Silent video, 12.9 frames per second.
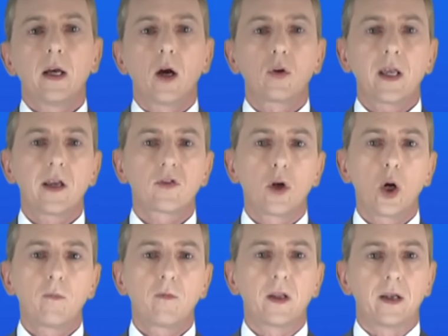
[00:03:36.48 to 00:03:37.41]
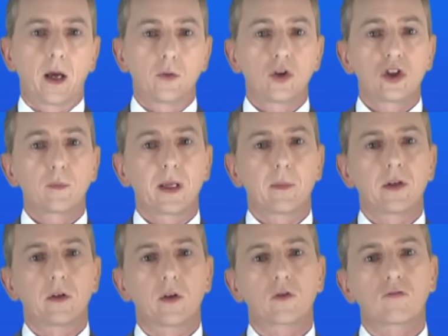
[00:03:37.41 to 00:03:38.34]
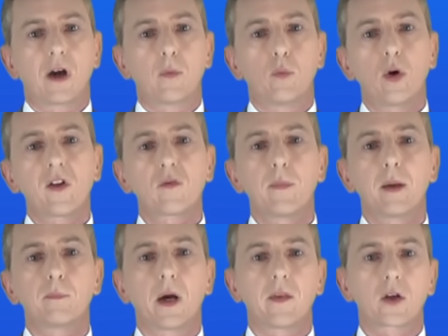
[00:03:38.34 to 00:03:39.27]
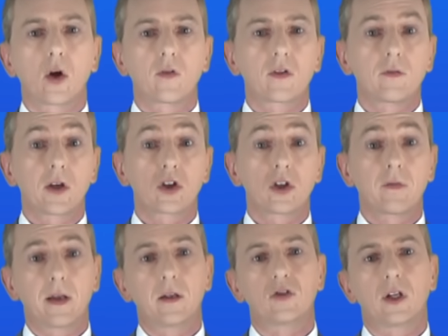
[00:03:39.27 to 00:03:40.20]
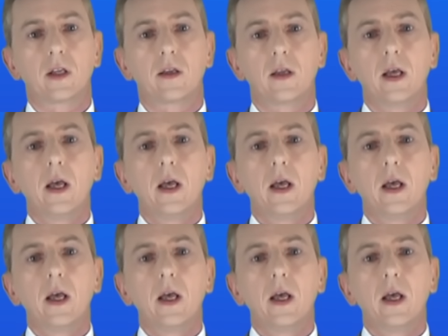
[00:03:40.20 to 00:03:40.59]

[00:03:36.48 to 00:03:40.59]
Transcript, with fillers: Okay, so hopefully now you should be able to describe what's meant by the conservation of energy.